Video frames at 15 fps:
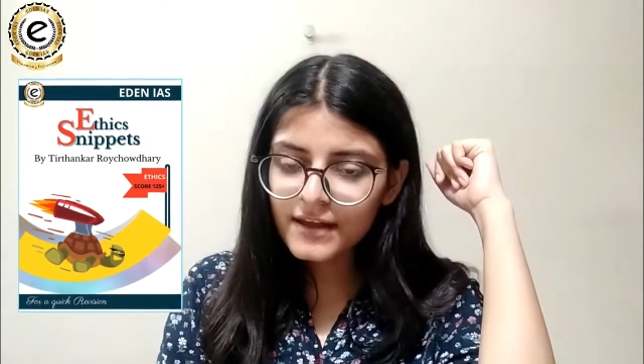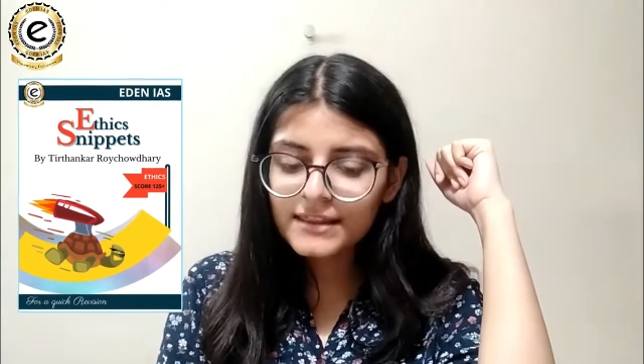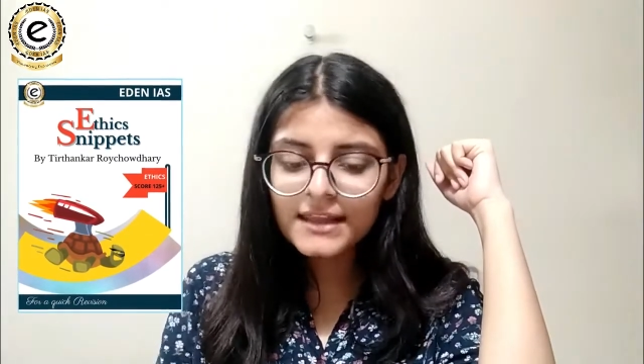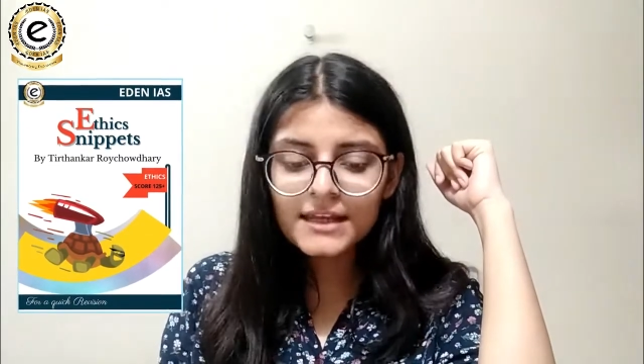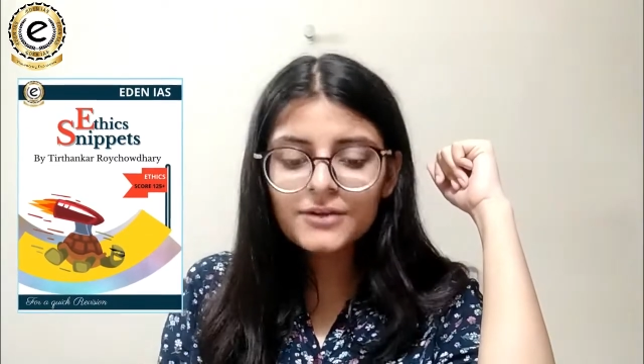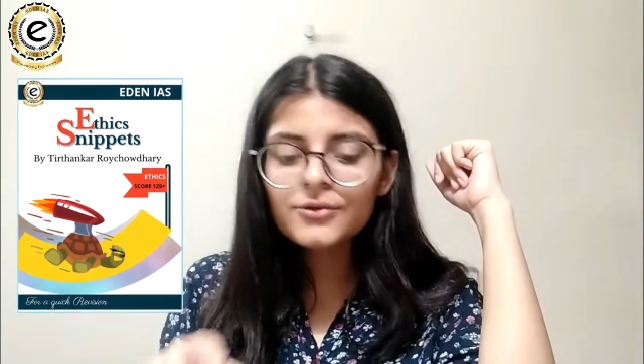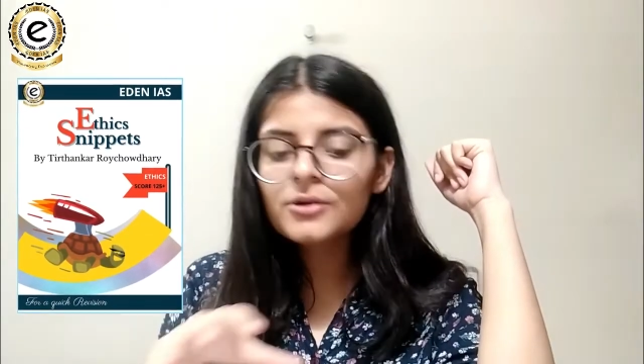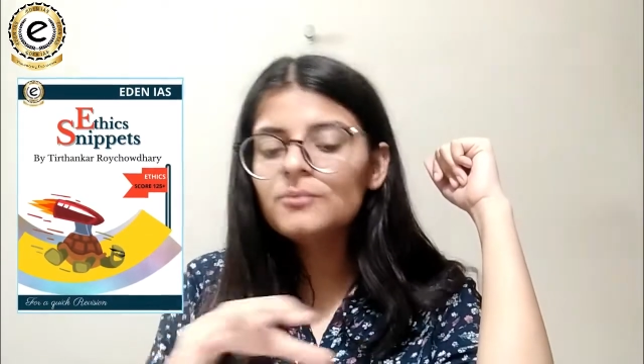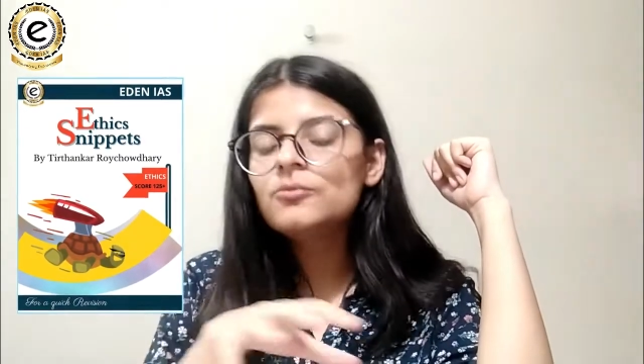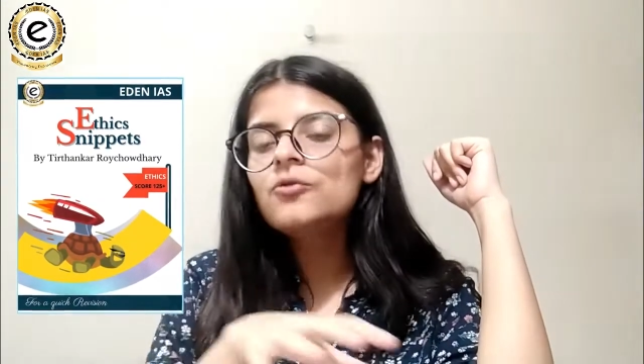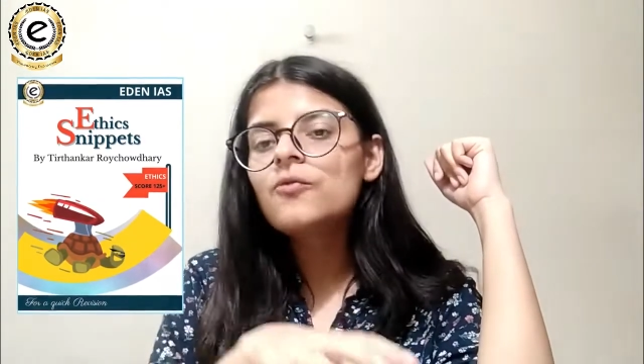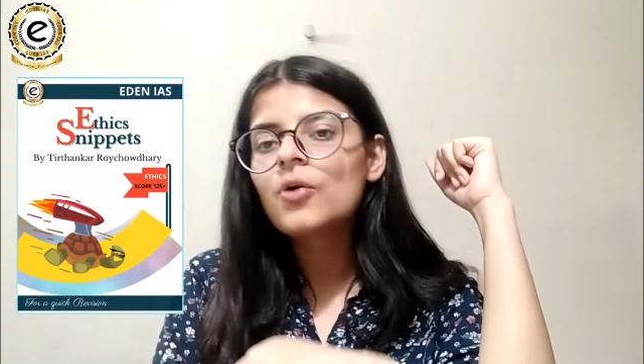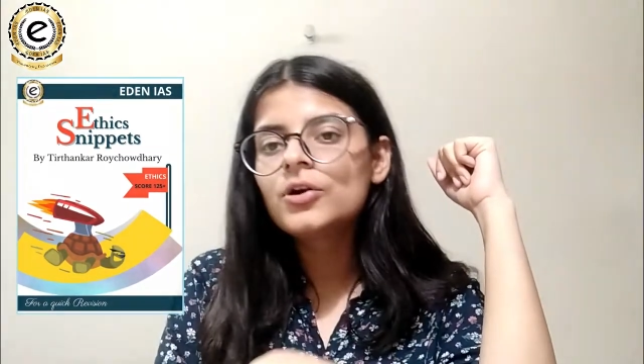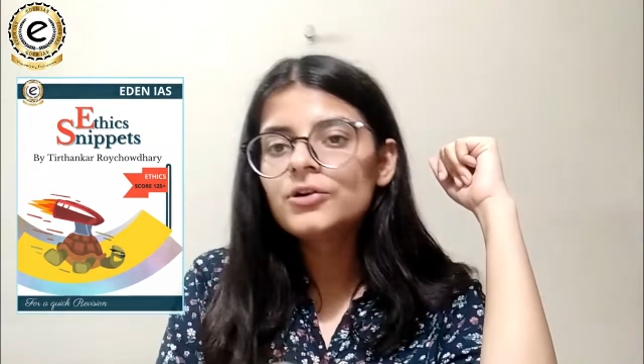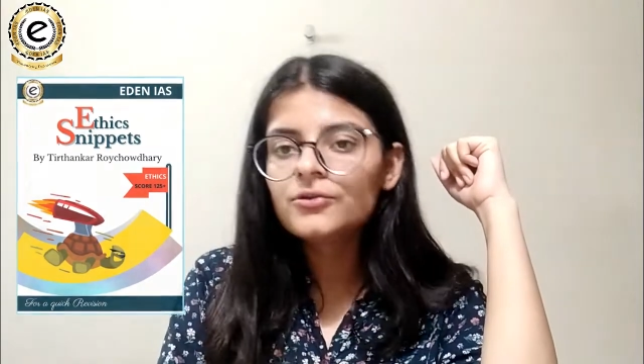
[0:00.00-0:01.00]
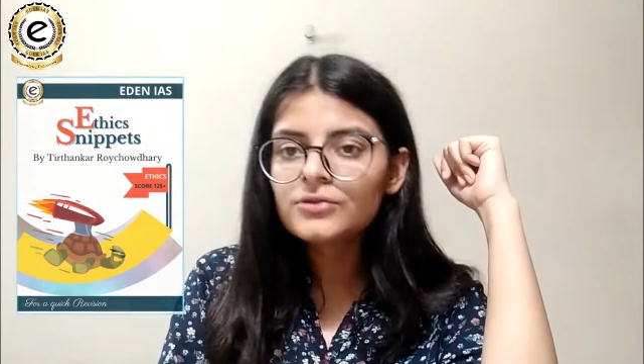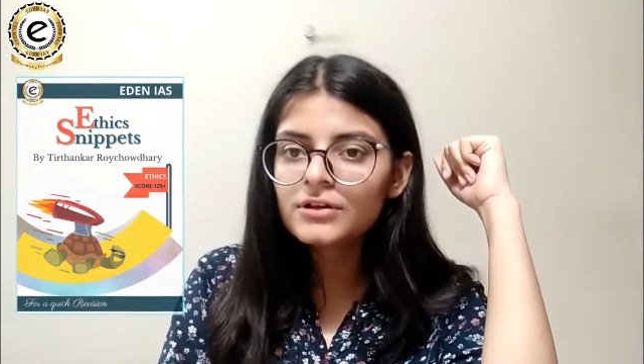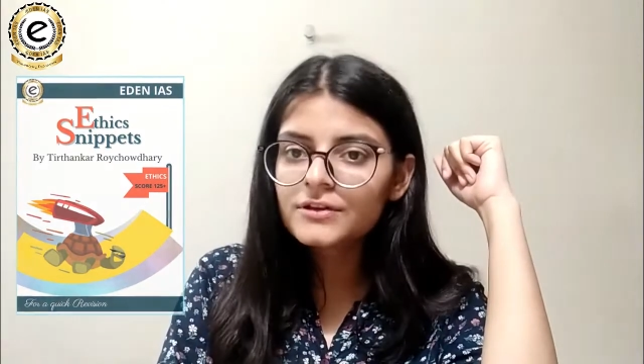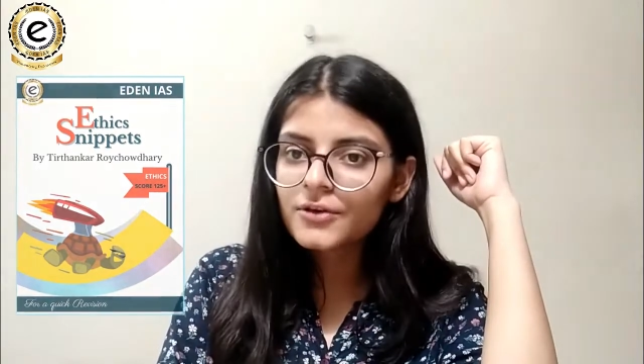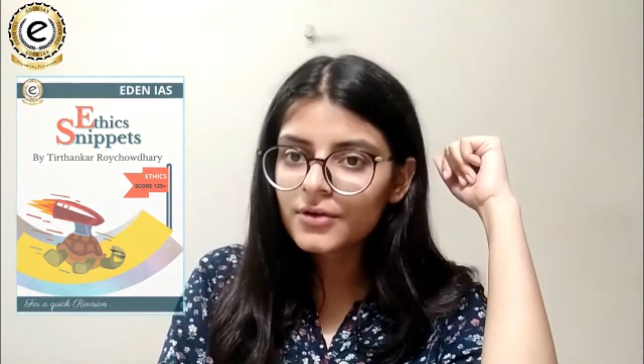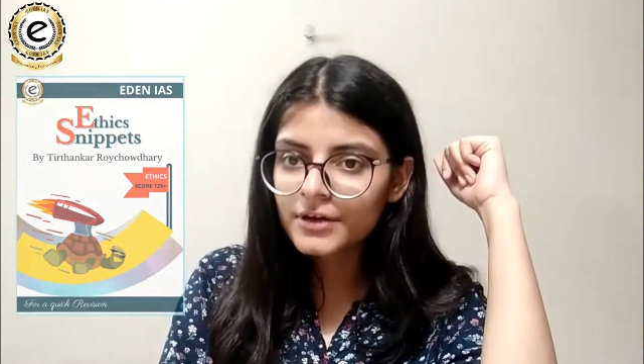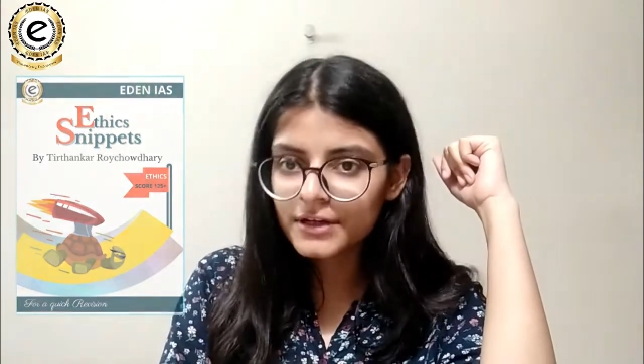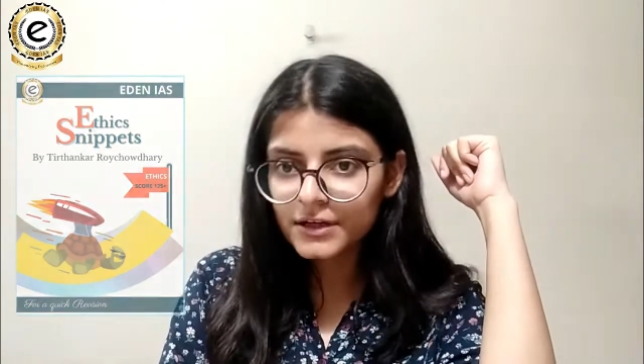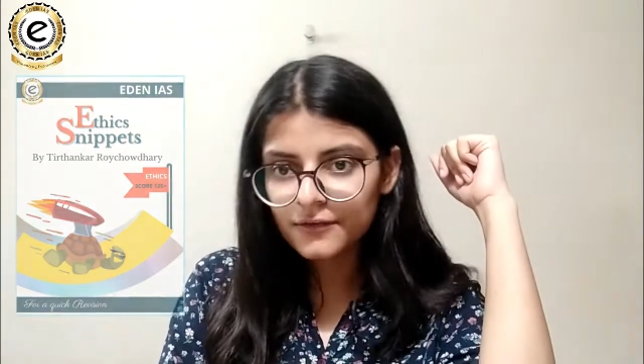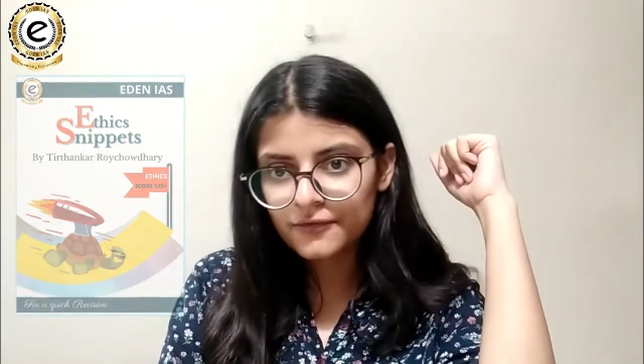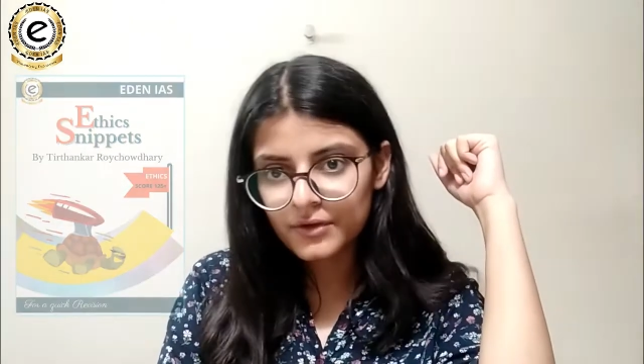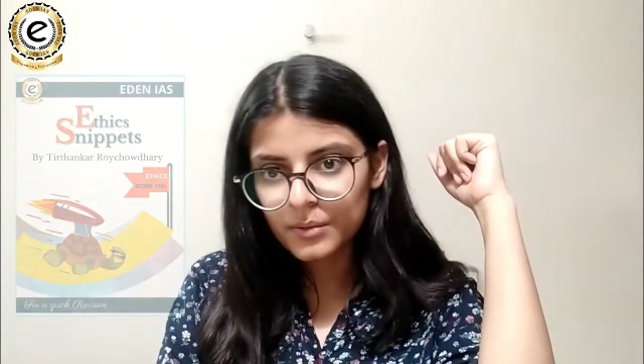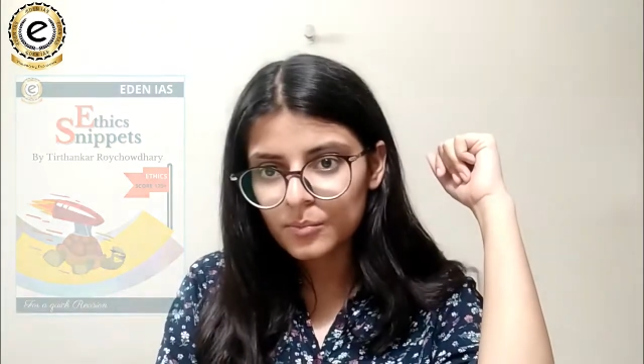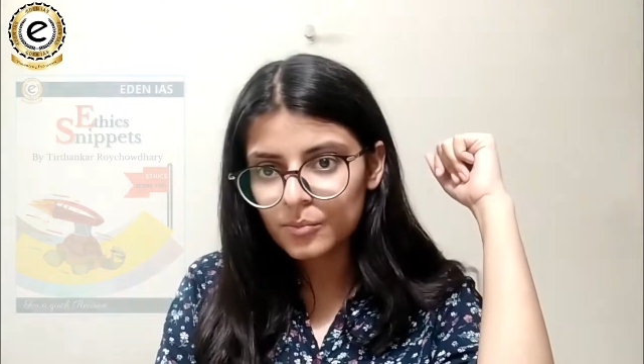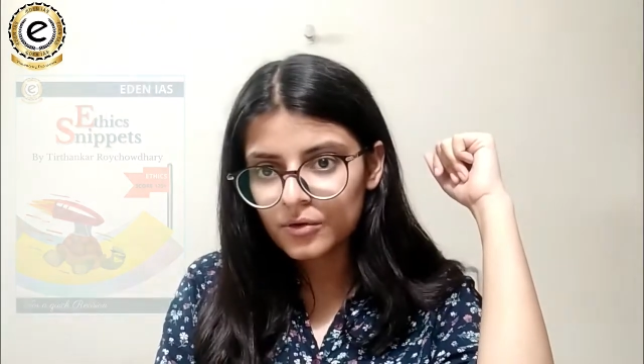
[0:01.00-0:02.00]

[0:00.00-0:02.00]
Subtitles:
and then you can move on to the theoretical frame.